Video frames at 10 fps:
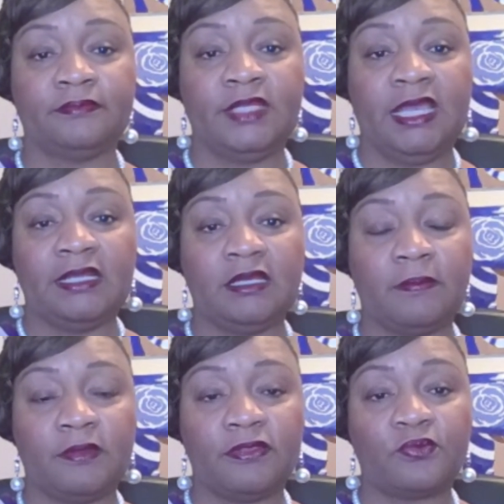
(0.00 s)
And
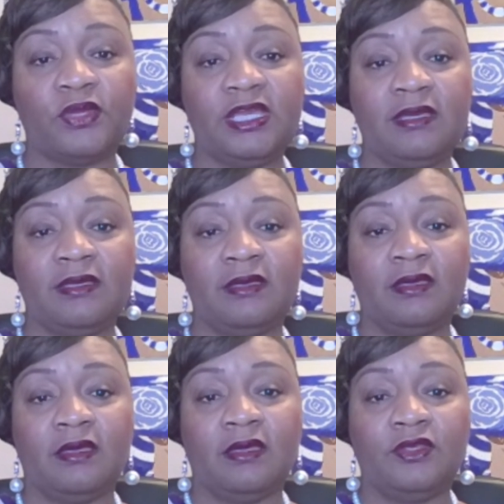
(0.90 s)
number three,
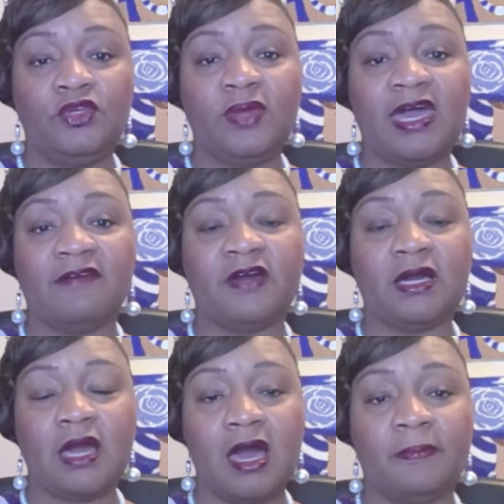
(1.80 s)
you have
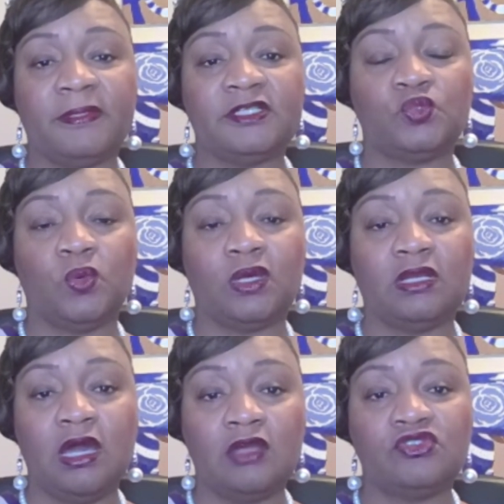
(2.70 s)
accomplished
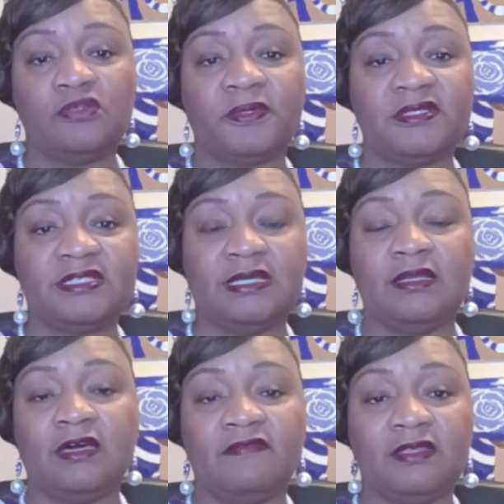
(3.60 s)
100%
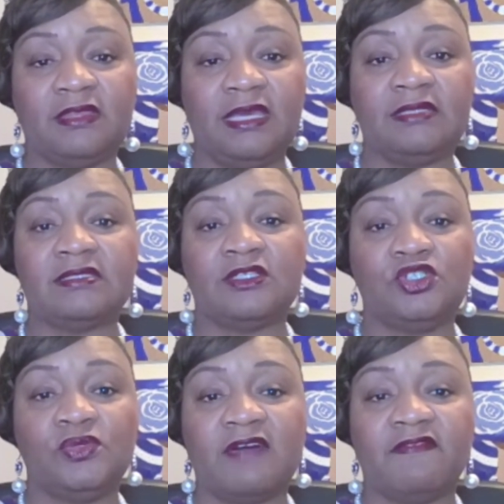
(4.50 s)
of the things that
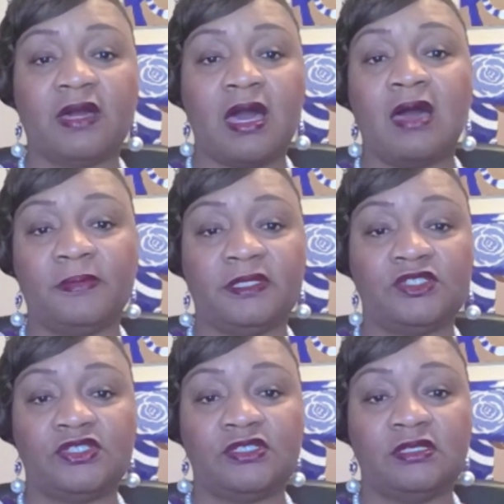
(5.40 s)
you have
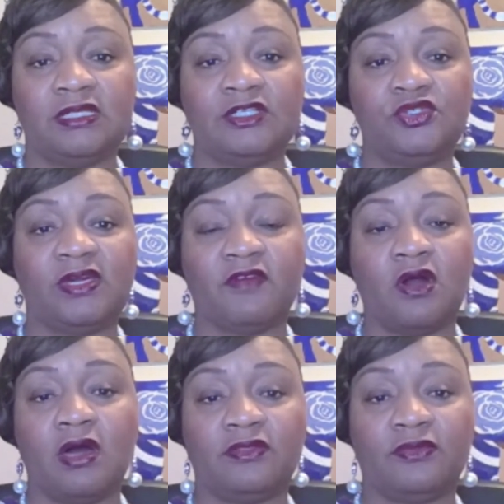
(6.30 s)
accomplished, that you have
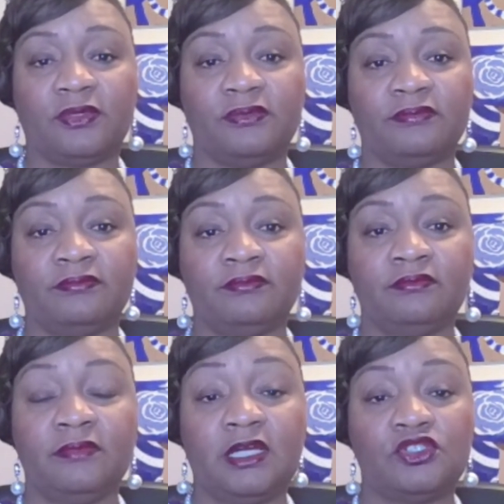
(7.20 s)
gone through
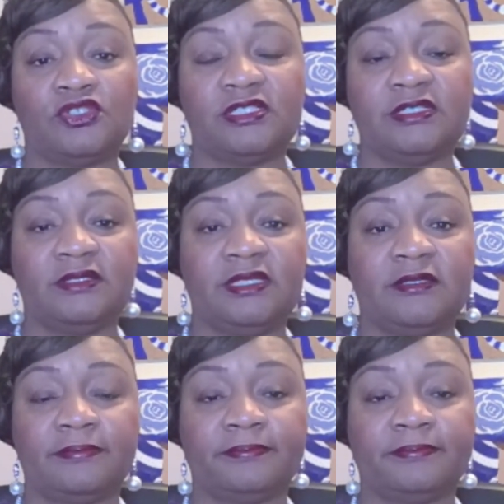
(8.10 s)
because you're still here.